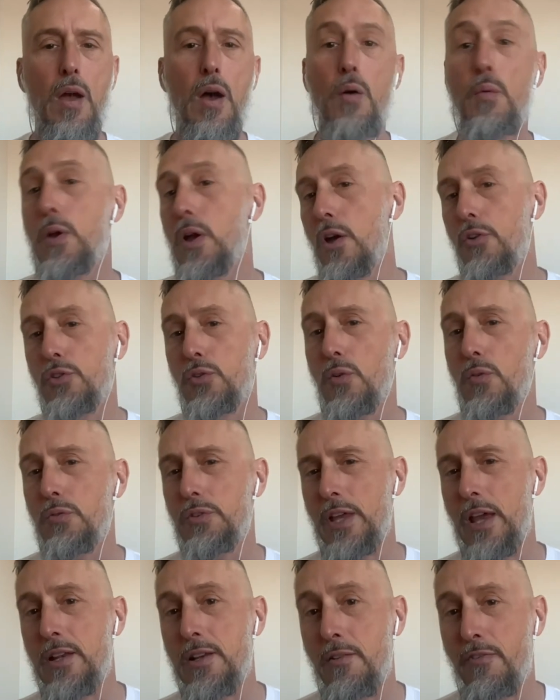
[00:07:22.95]
Uh, we also
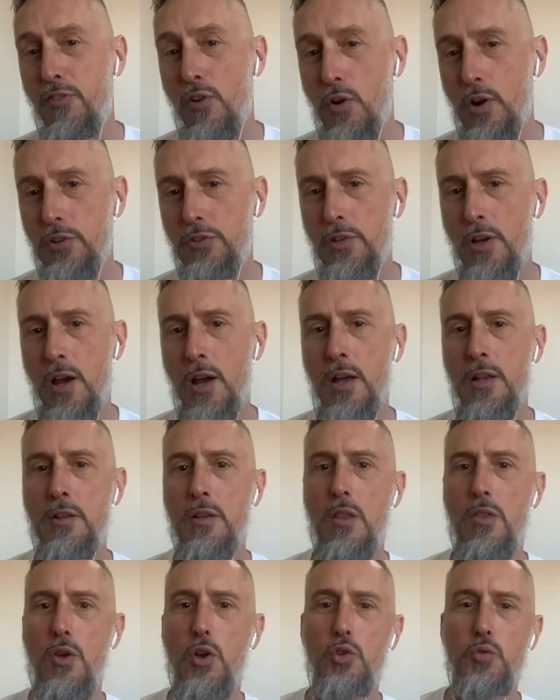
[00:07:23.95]
tend to focus
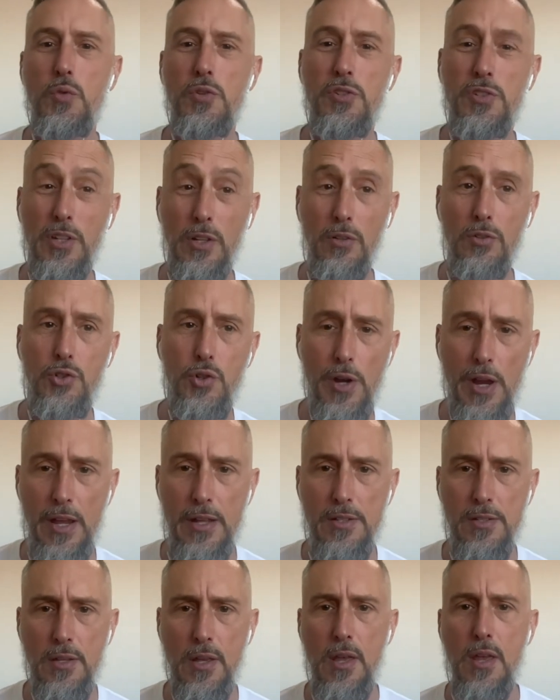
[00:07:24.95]
on those with skilled
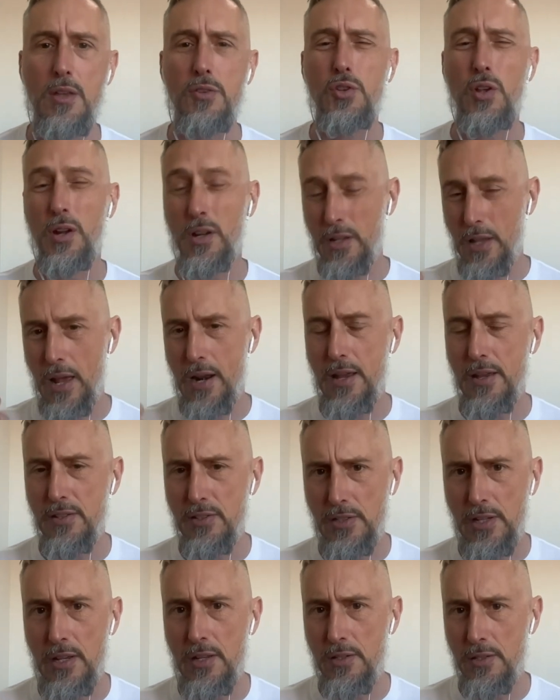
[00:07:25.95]
trades. So a lot of
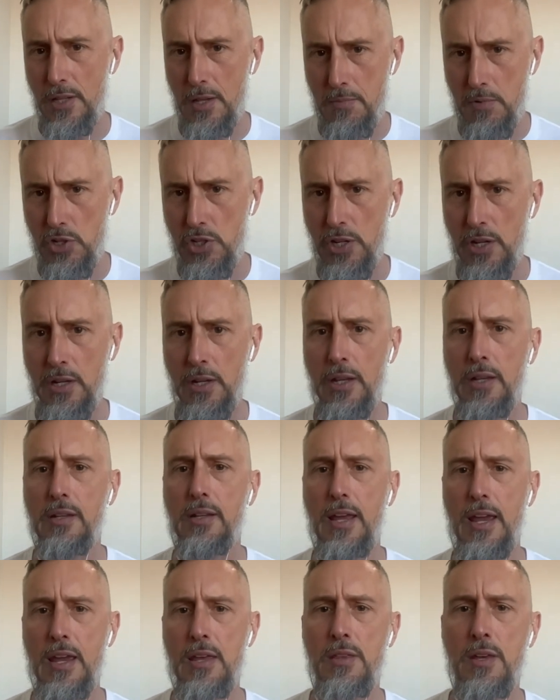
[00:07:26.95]
CNC
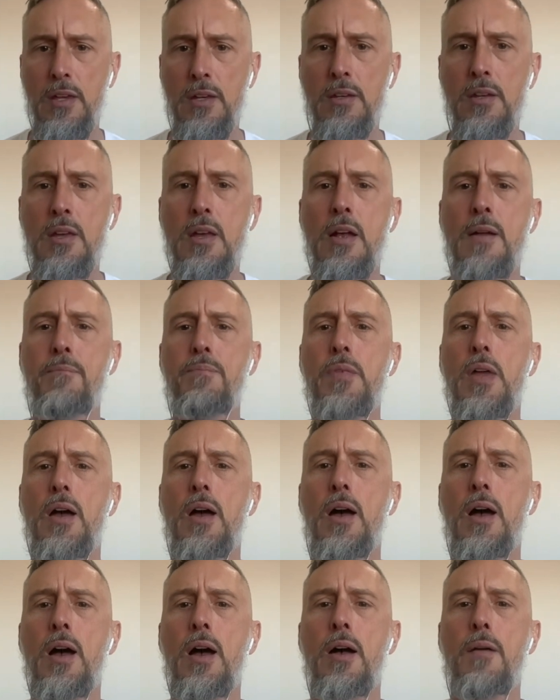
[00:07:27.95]
machining, lathing,
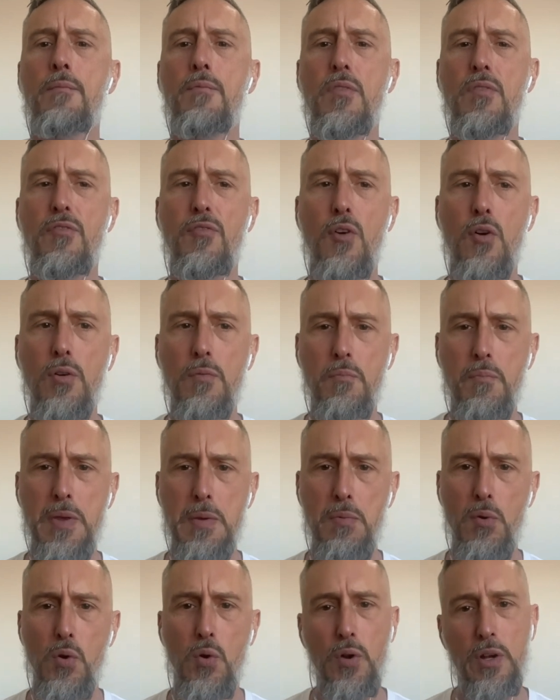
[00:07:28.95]
um, folk,
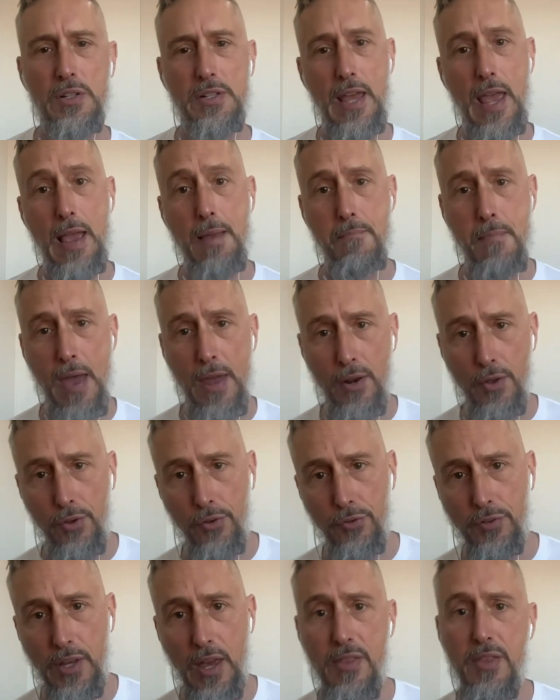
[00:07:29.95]
people who can take
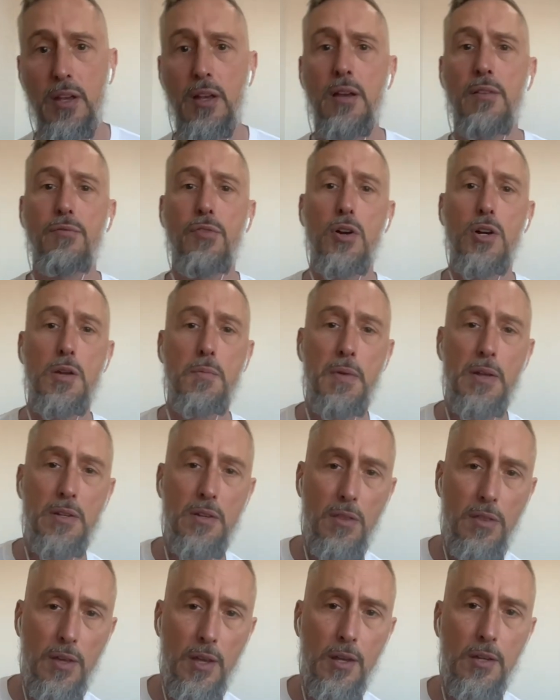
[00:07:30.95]
metals and then convert them
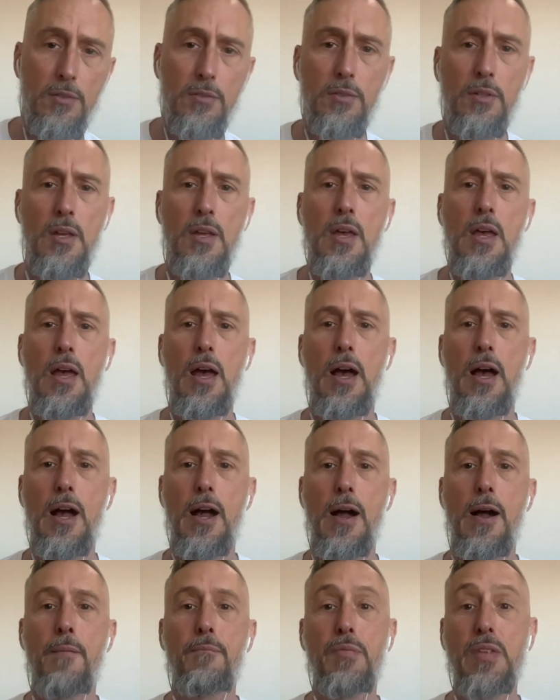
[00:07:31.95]
into things,
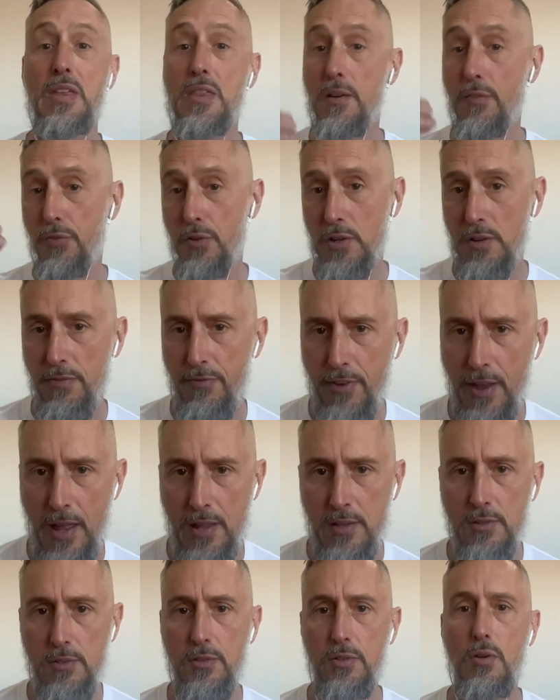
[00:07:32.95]
um, either for
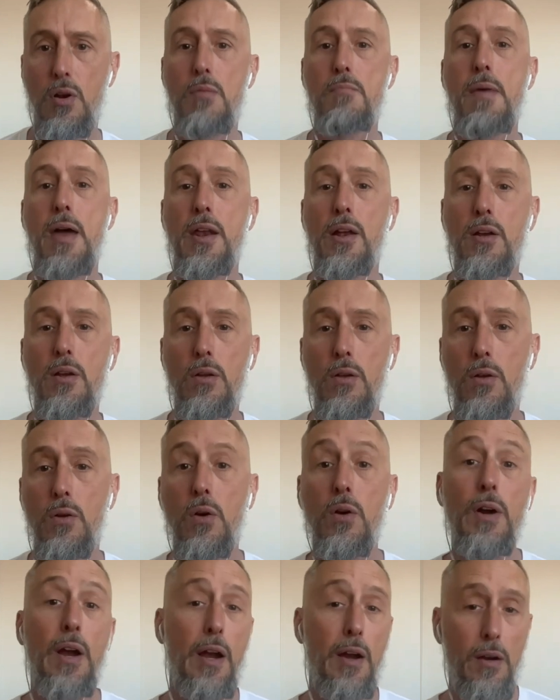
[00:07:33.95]
defense or medical
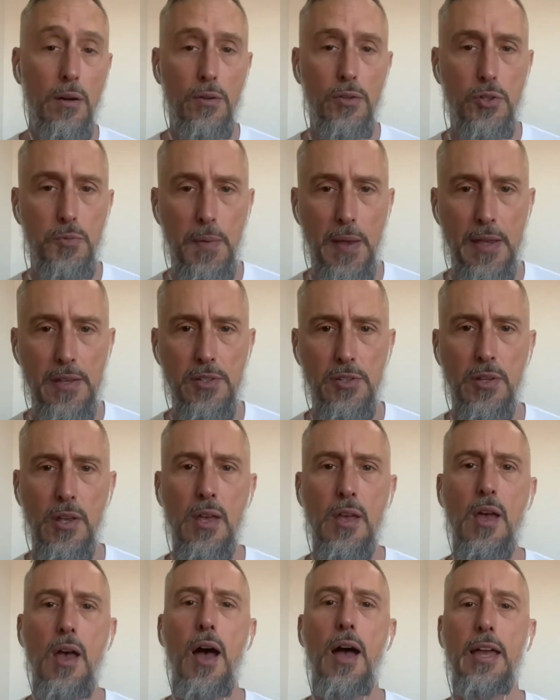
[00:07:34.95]
or
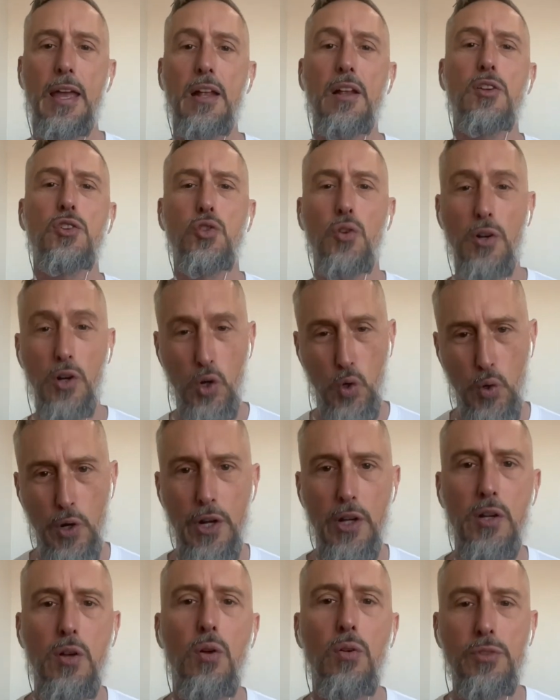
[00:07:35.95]
aerospace. Again, sort of
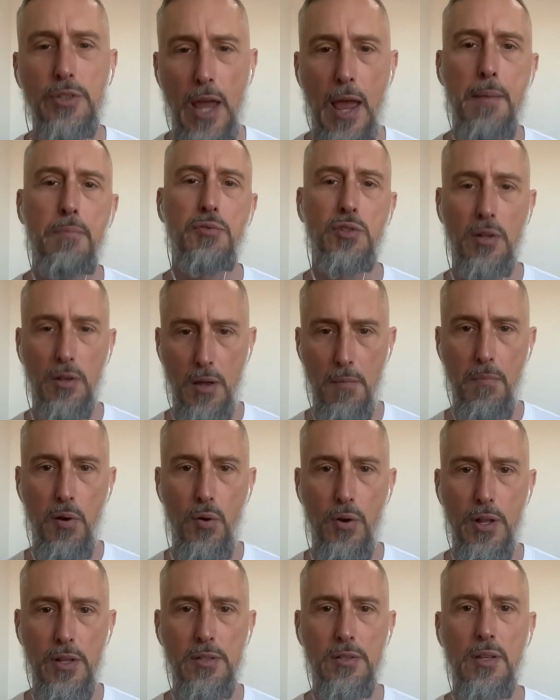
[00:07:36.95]
critical types of
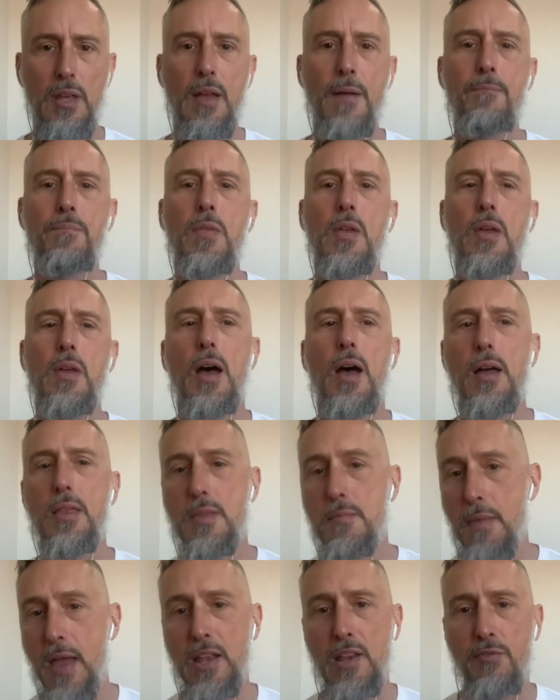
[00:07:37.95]
components.
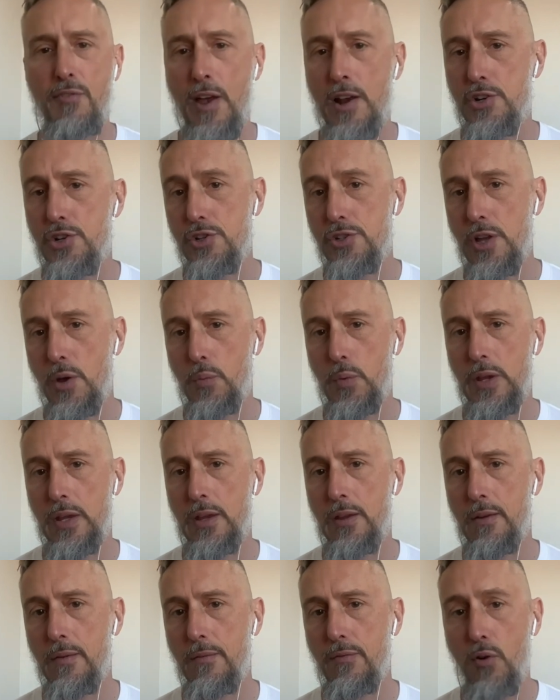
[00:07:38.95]
Uh, the manufacturers that
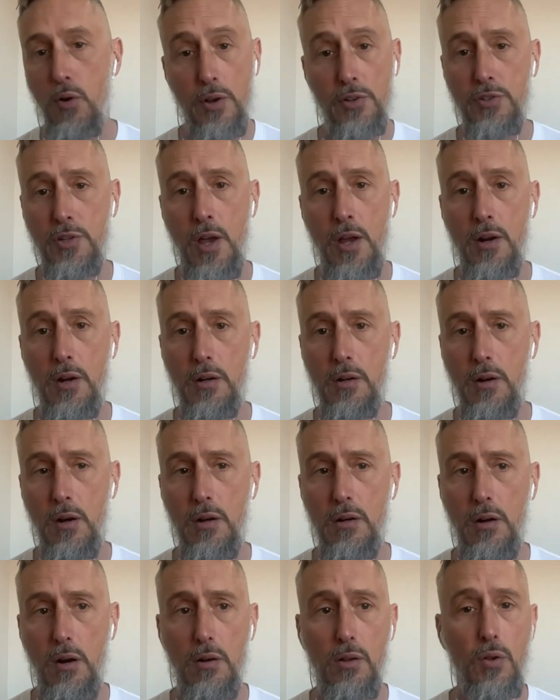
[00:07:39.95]
we focus on are,
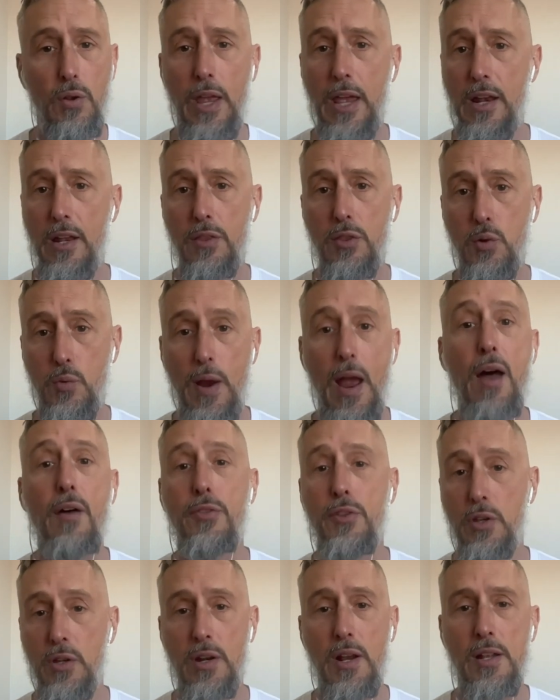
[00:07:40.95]
are, are, located
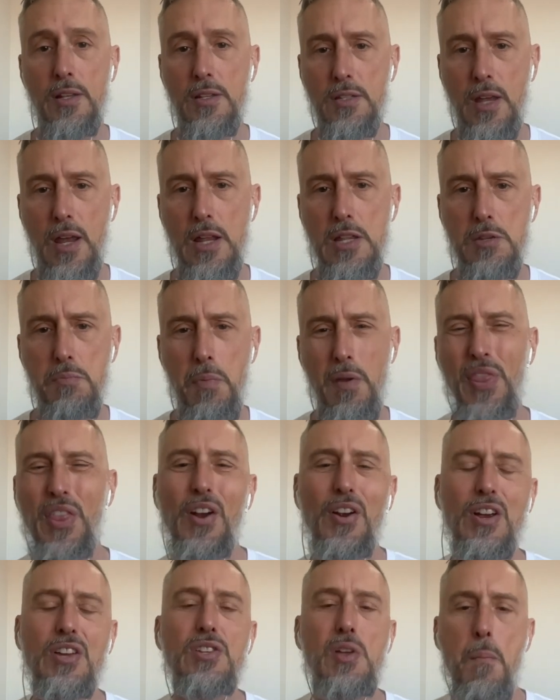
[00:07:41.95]
throughout the United States,
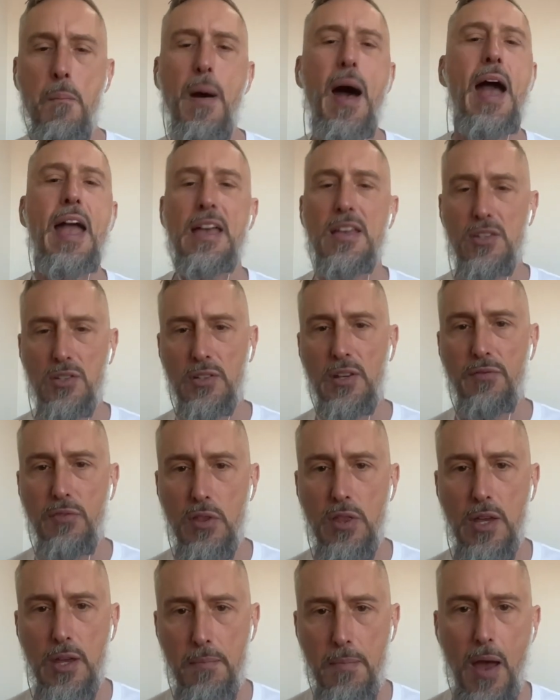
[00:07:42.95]
but there is a bias
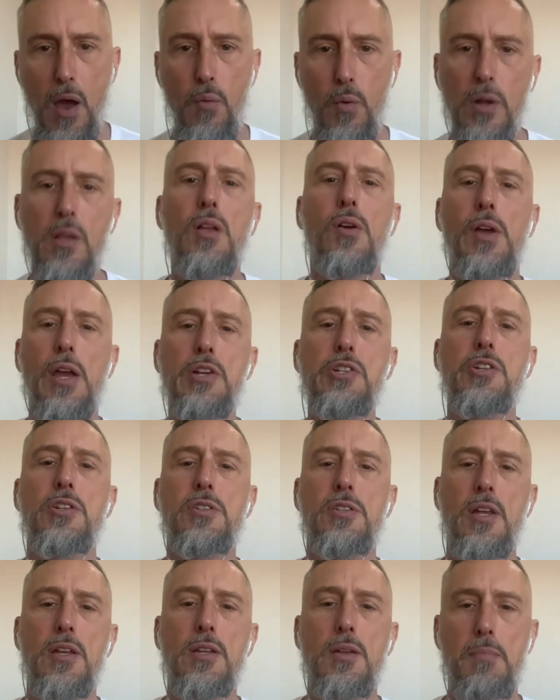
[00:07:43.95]
if you think about where
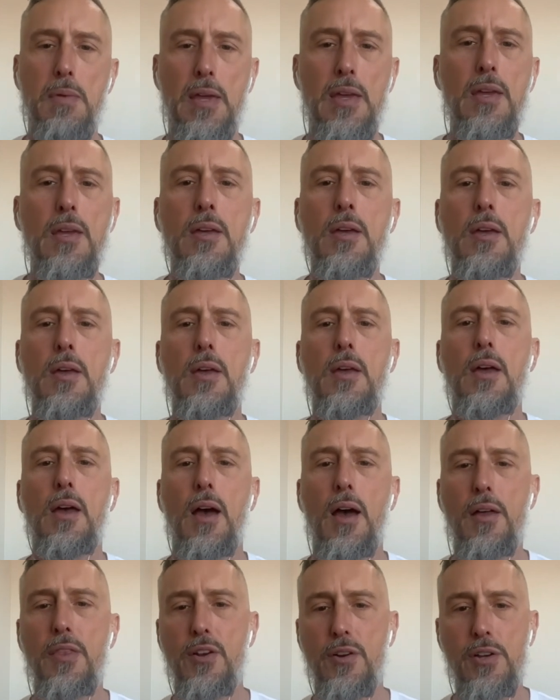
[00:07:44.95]
locations tend to be.
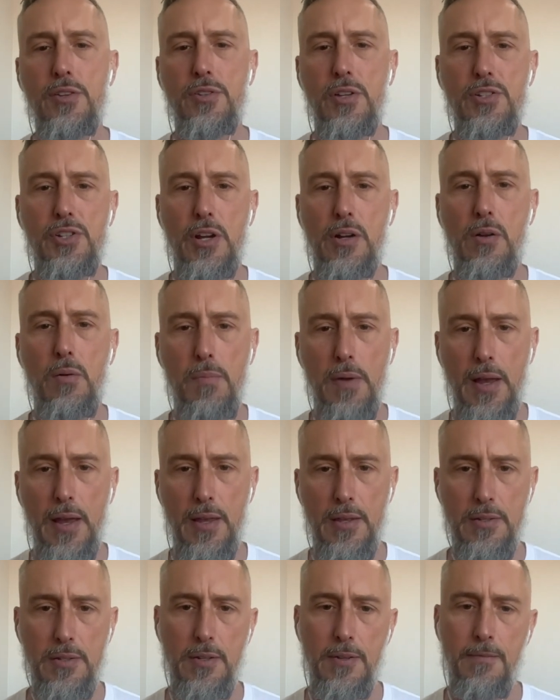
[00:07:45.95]
Uh, there is a general
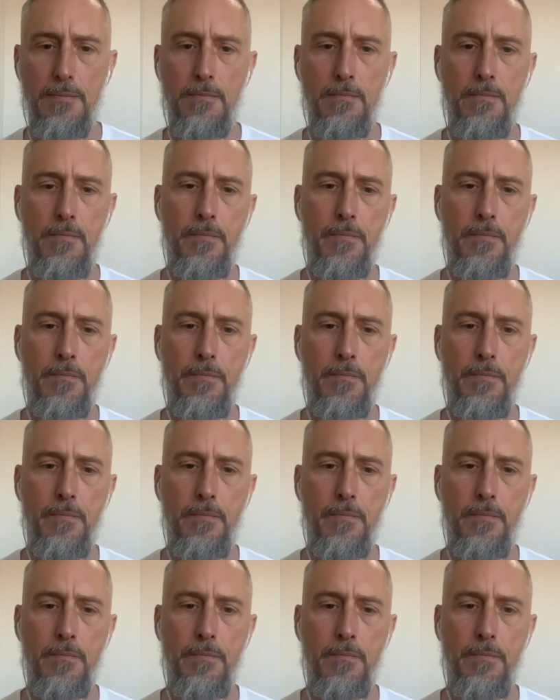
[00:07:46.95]
bias.